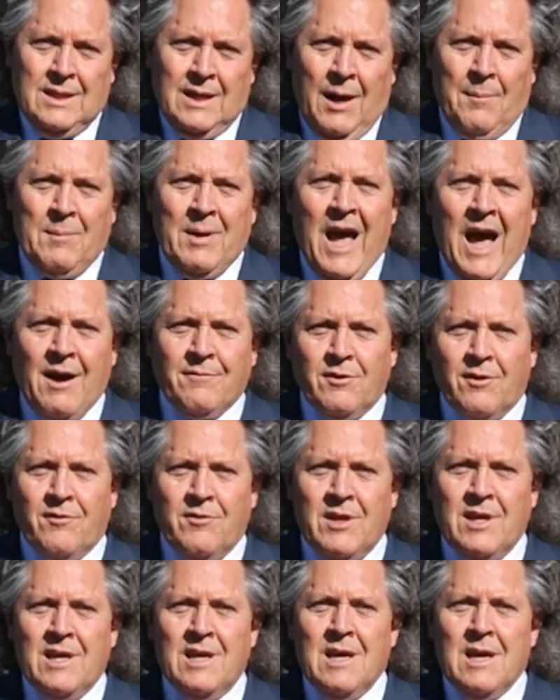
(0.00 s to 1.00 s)
On behalf of
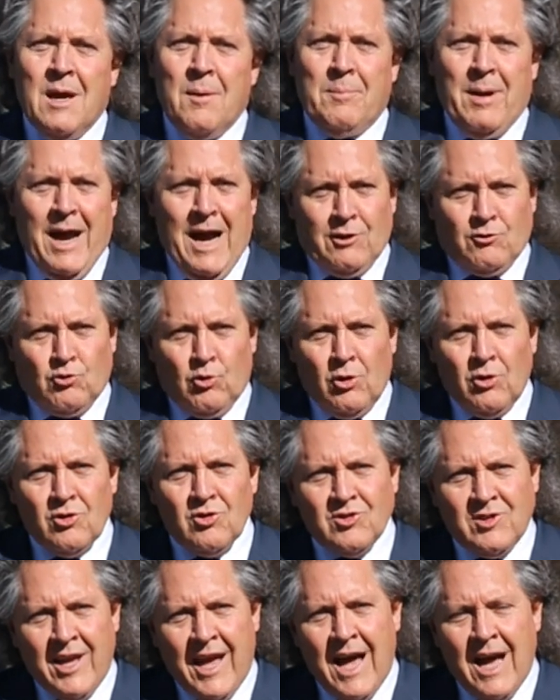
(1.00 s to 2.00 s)
the pastoral
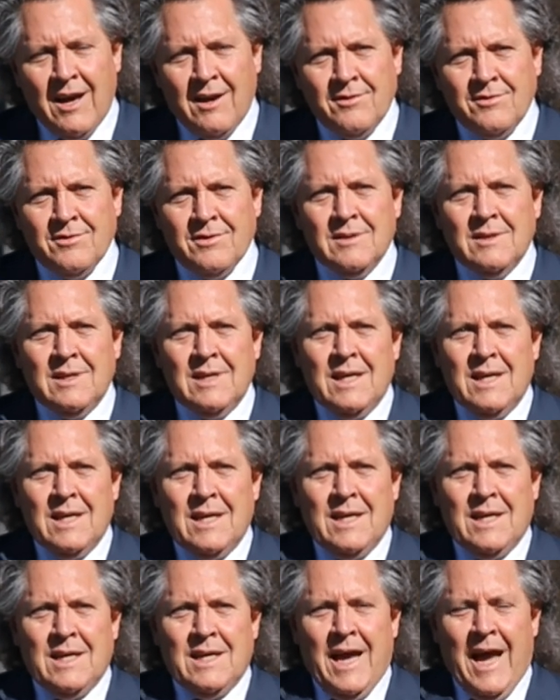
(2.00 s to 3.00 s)
staff
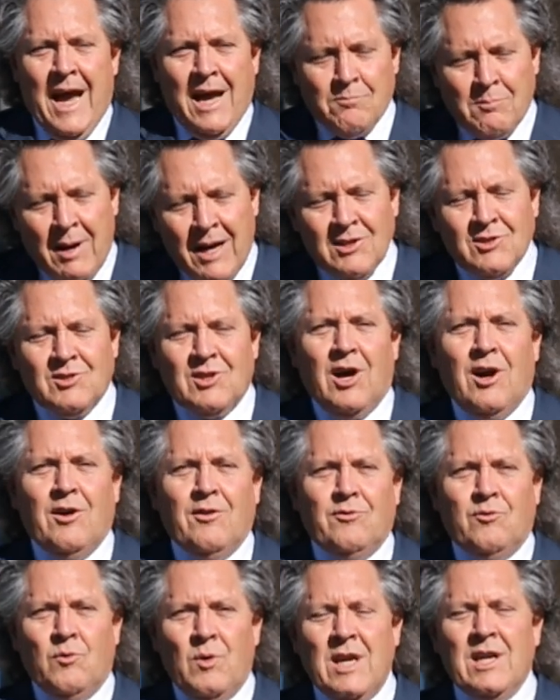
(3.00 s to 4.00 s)
and
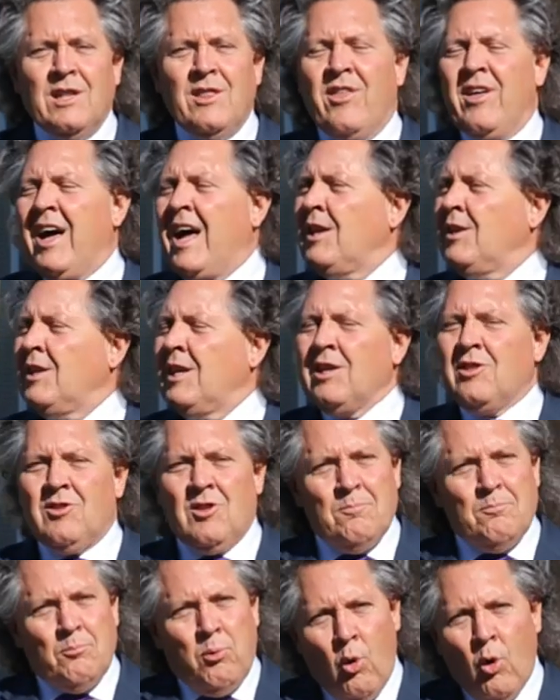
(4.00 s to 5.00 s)
myself, we thought it's
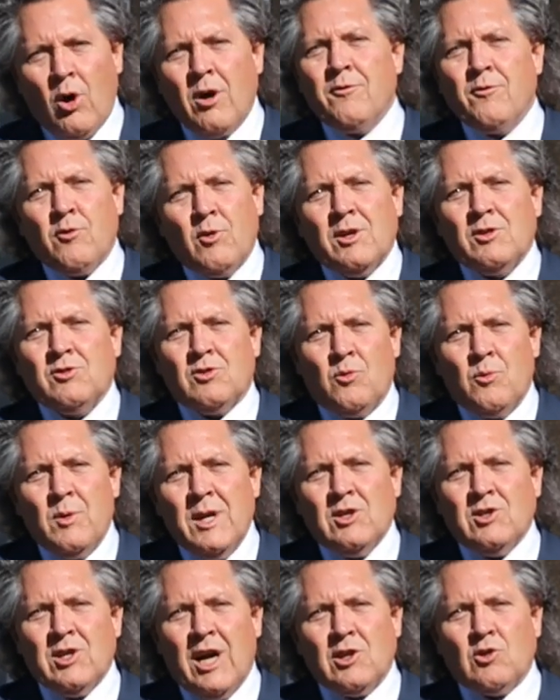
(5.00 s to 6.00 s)
important for us to
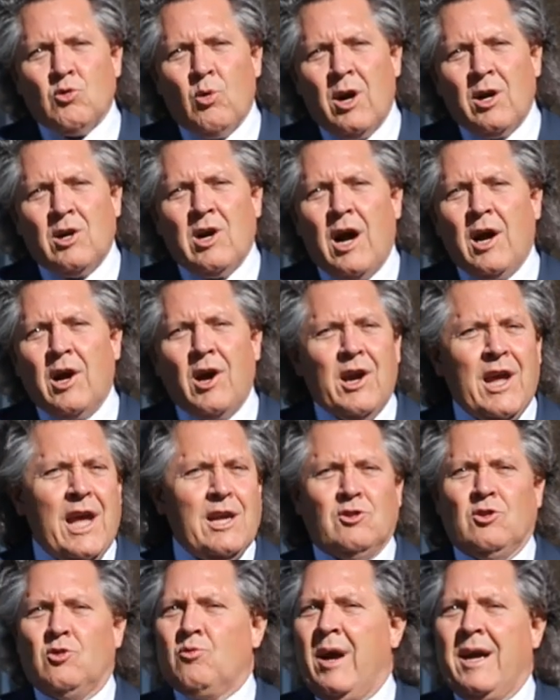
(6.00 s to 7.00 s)
reach out to our
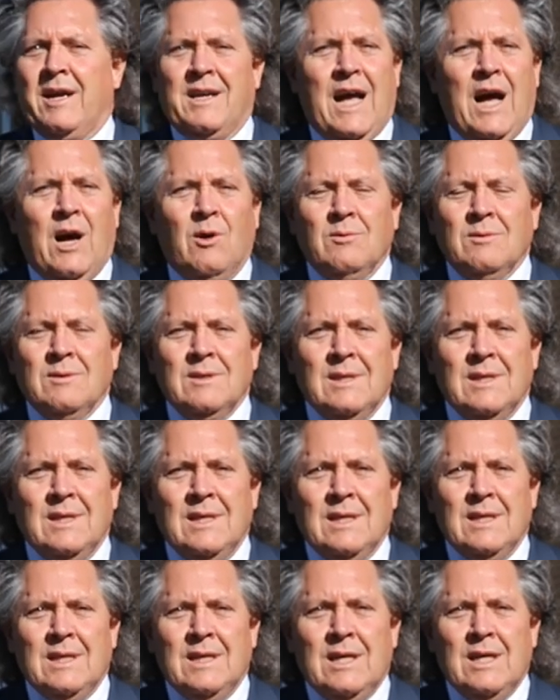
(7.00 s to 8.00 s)
congregation right now,
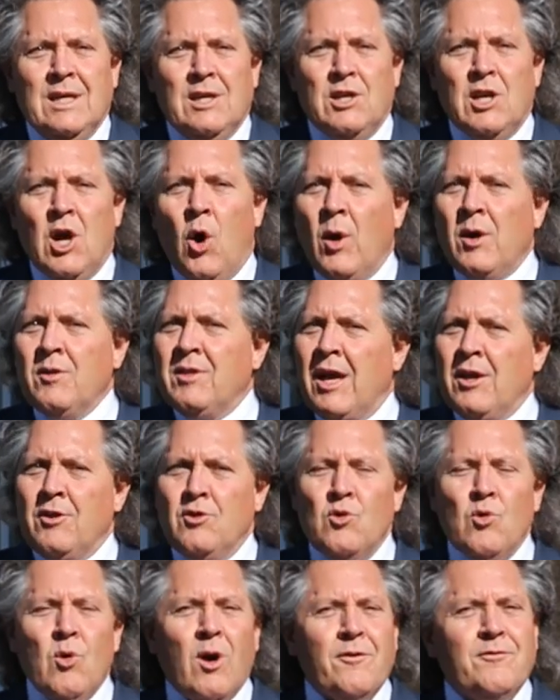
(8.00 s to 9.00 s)
knowing that
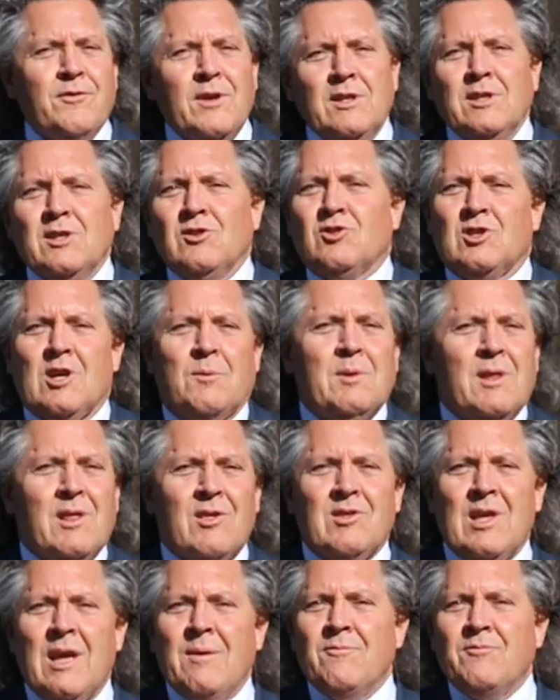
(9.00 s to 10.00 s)
you are feeling some of the
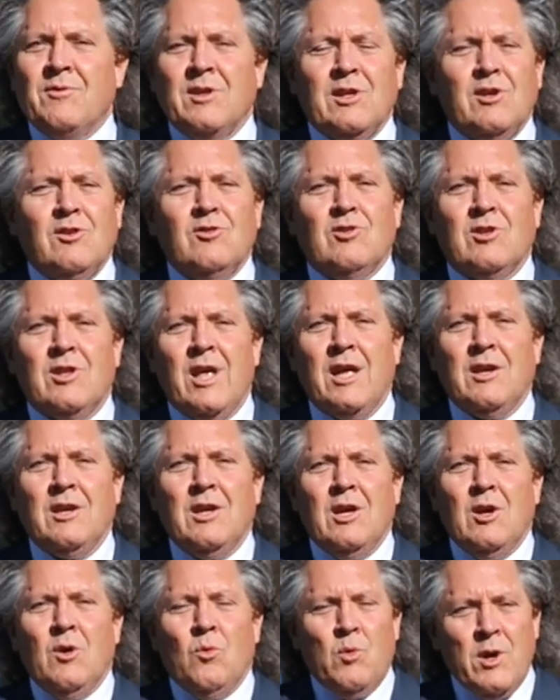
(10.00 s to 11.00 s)
same feelings that
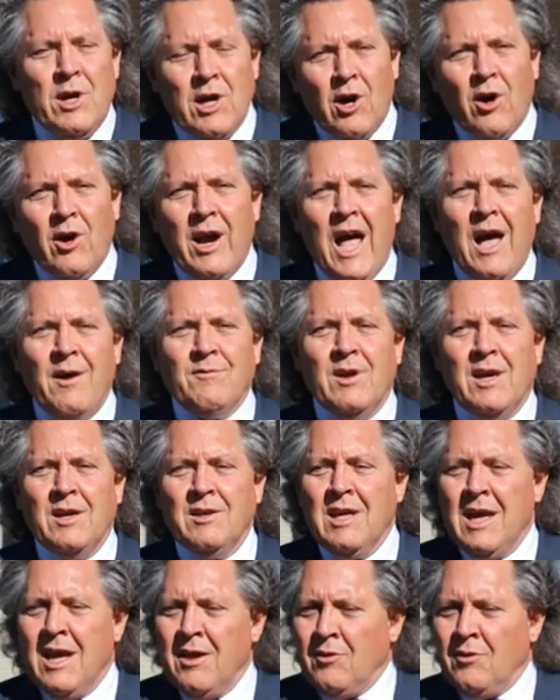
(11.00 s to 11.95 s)
we are having.